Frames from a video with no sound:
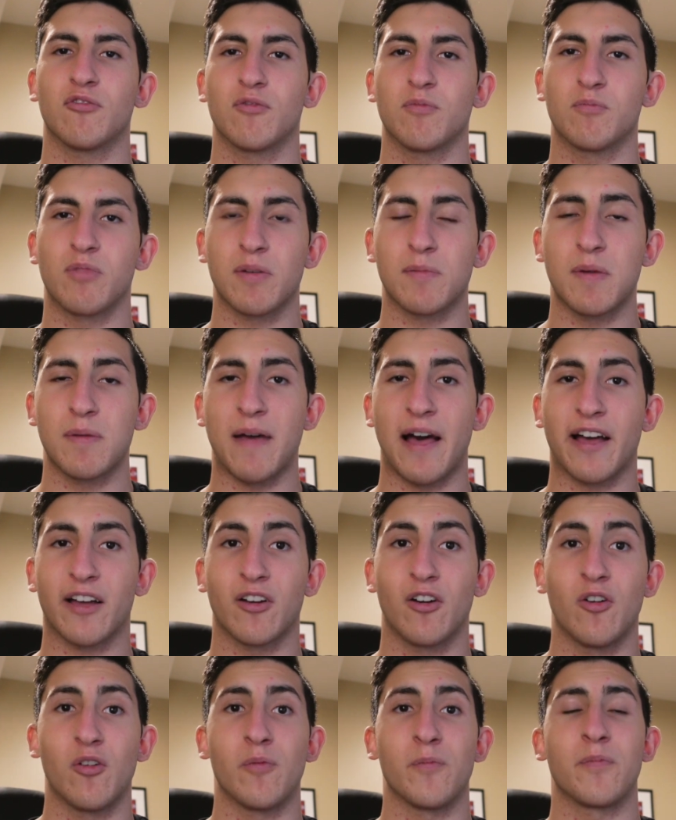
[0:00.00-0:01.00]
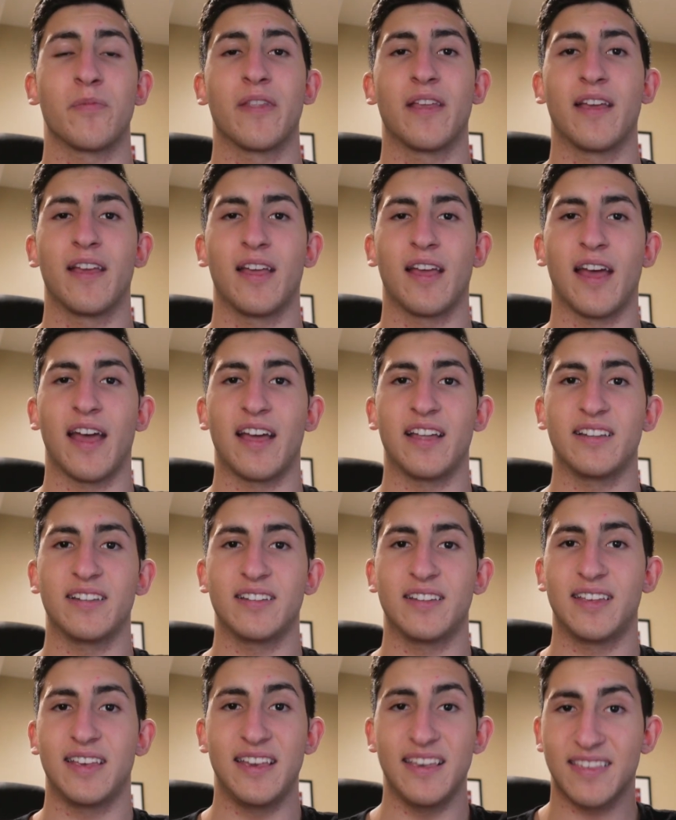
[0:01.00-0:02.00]
bring me back home.
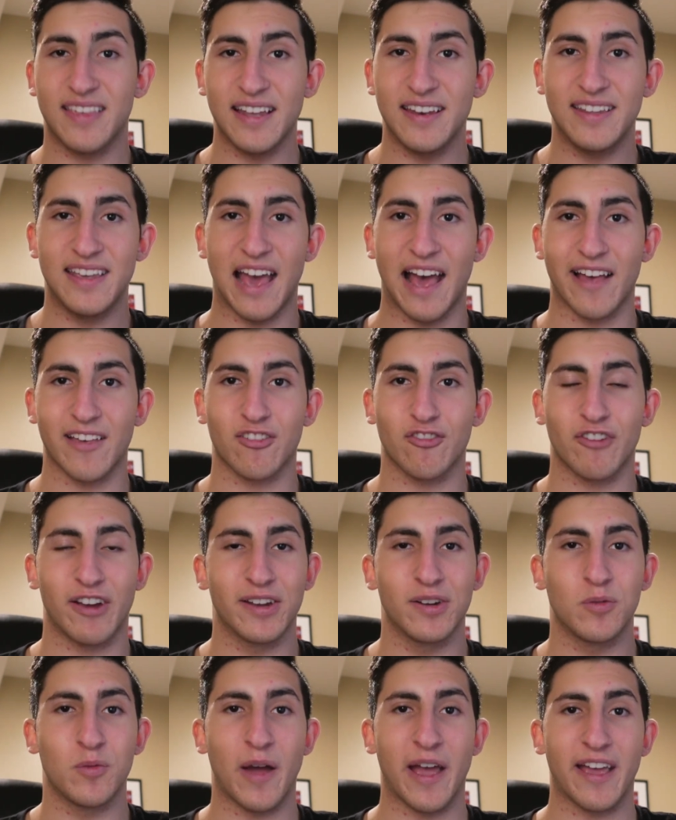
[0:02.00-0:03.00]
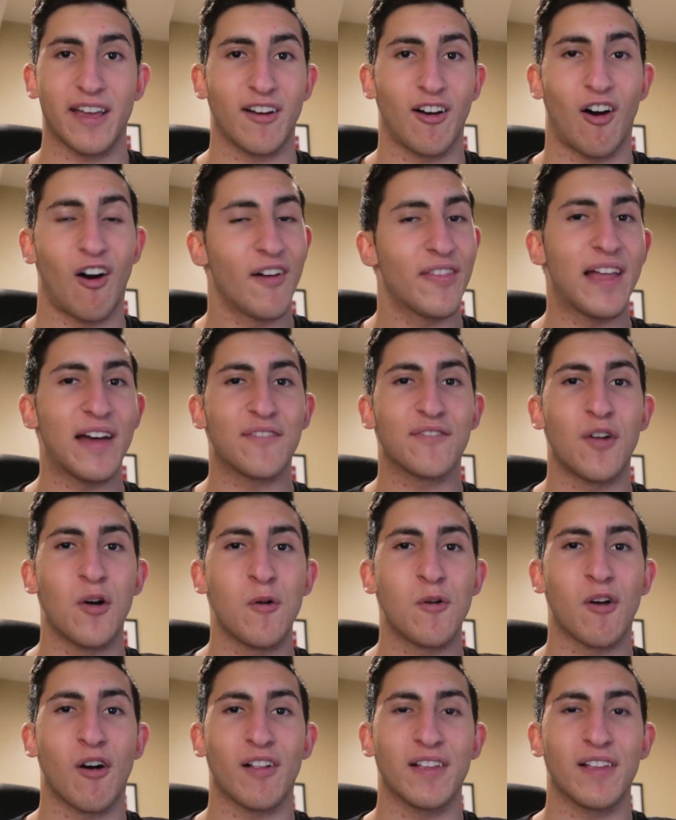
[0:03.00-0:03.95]
And he said yes right away on that phone call.